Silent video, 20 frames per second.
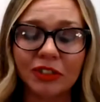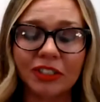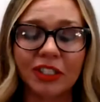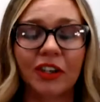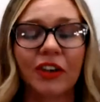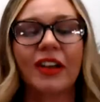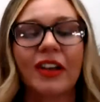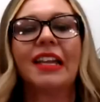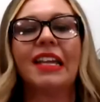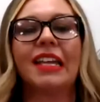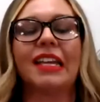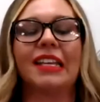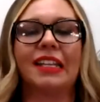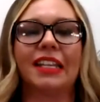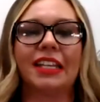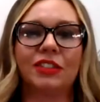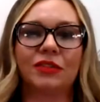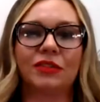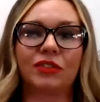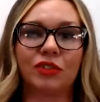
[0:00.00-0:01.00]
So
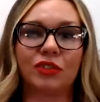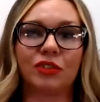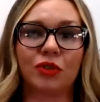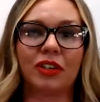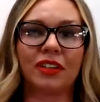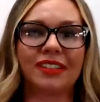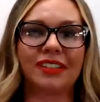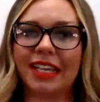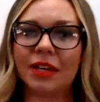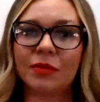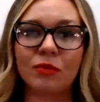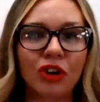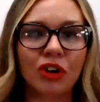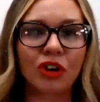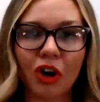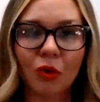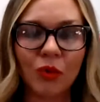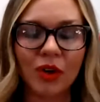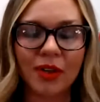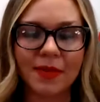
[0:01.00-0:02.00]
thanks for joining us. And we're
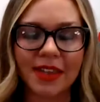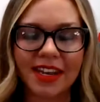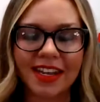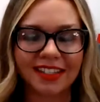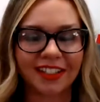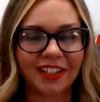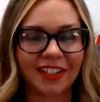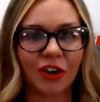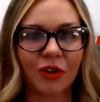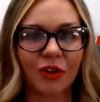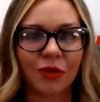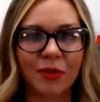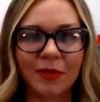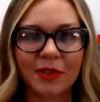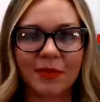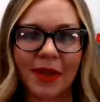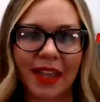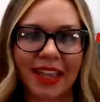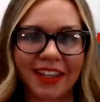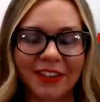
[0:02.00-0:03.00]
all women. It's an all
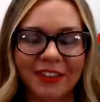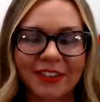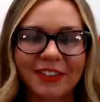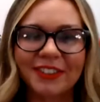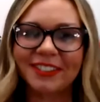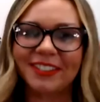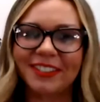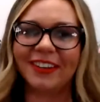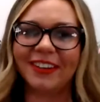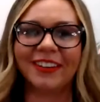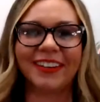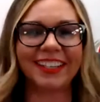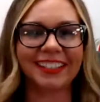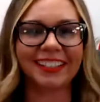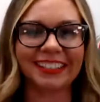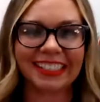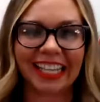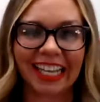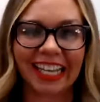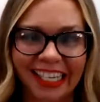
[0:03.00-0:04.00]
women panel. So
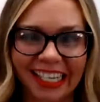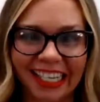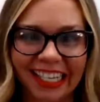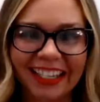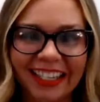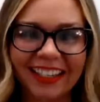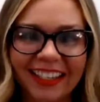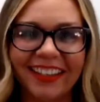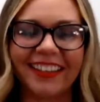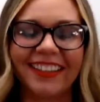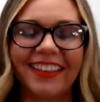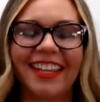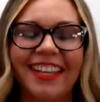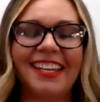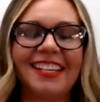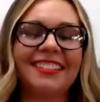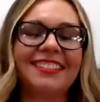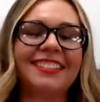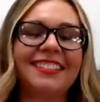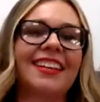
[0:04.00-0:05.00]
exciting
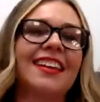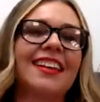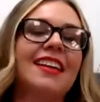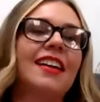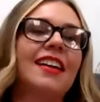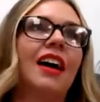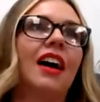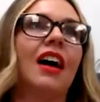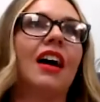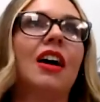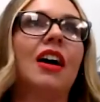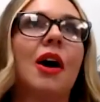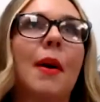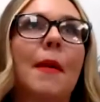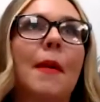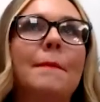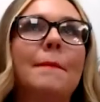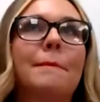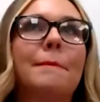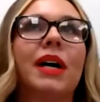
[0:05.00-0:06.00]
things.
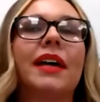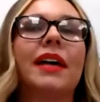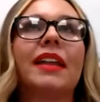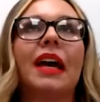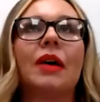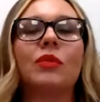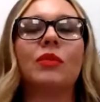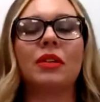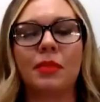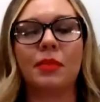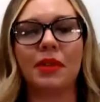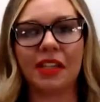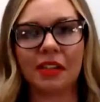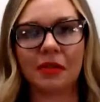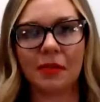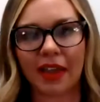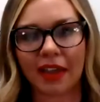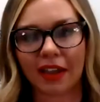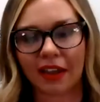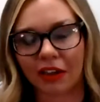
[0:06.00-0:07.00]
But I want to
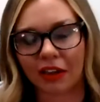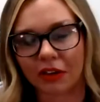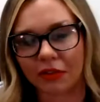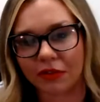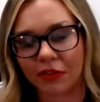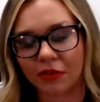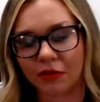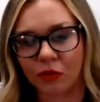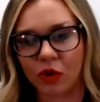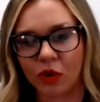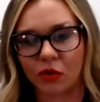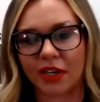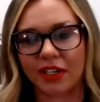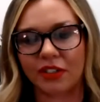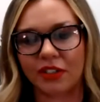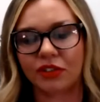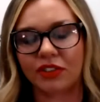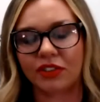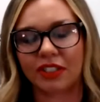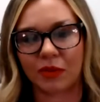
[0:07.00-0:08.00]
piggyback off of what
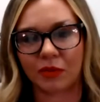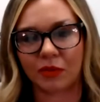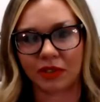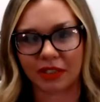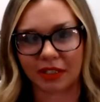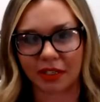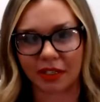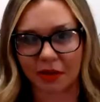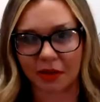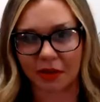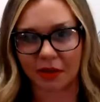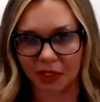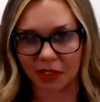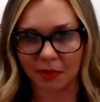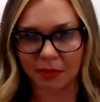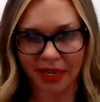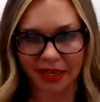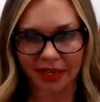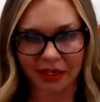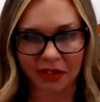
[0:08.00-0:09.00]
Rachel said with the
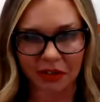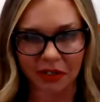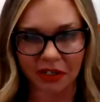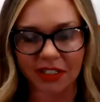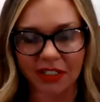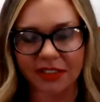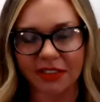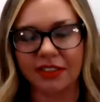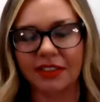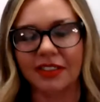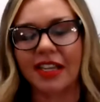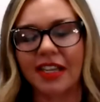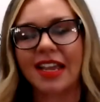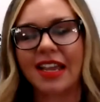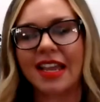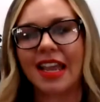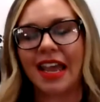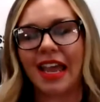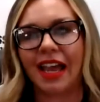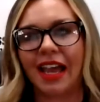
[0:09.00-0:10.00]
pay increases.
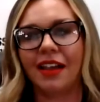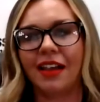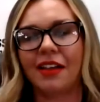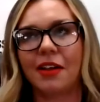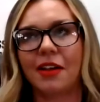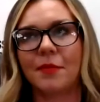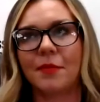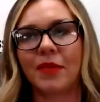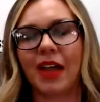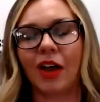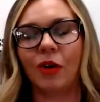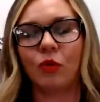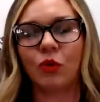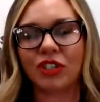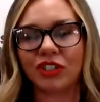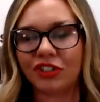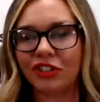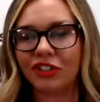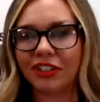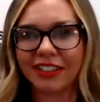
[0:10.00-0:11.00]
I
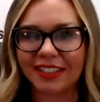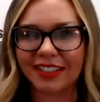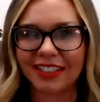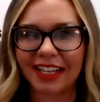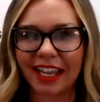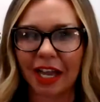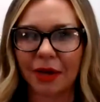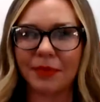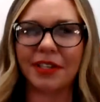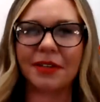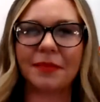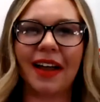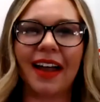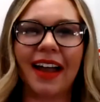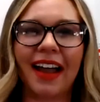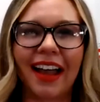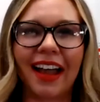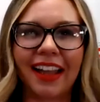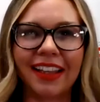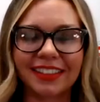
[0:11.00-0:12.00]
wish you could see how big my
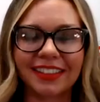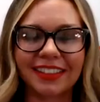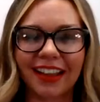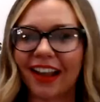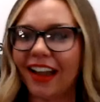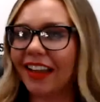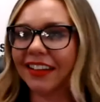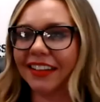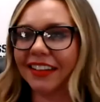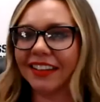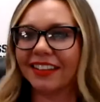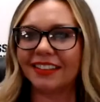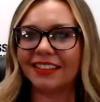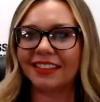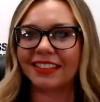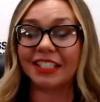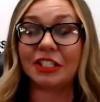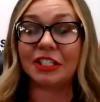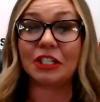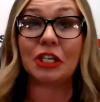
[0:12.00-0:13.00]
eyes got
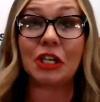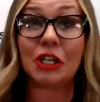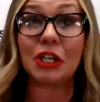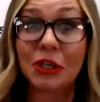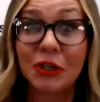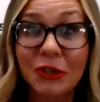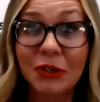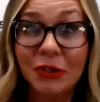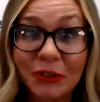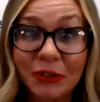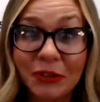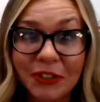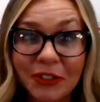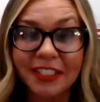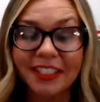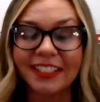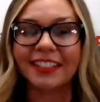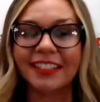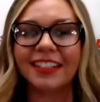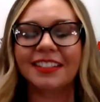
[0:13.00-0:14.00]
because it's huge.
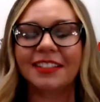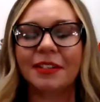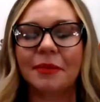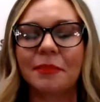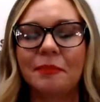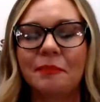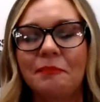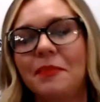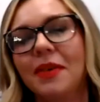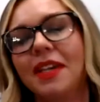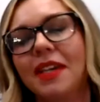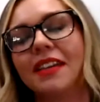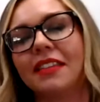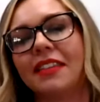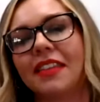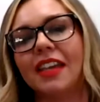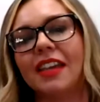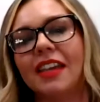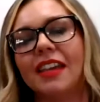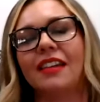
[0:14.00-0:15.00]
It's a big
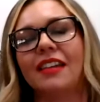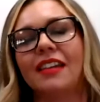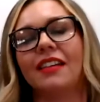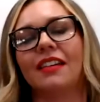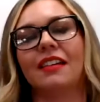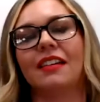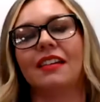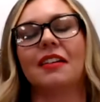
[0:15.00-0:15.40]
thing.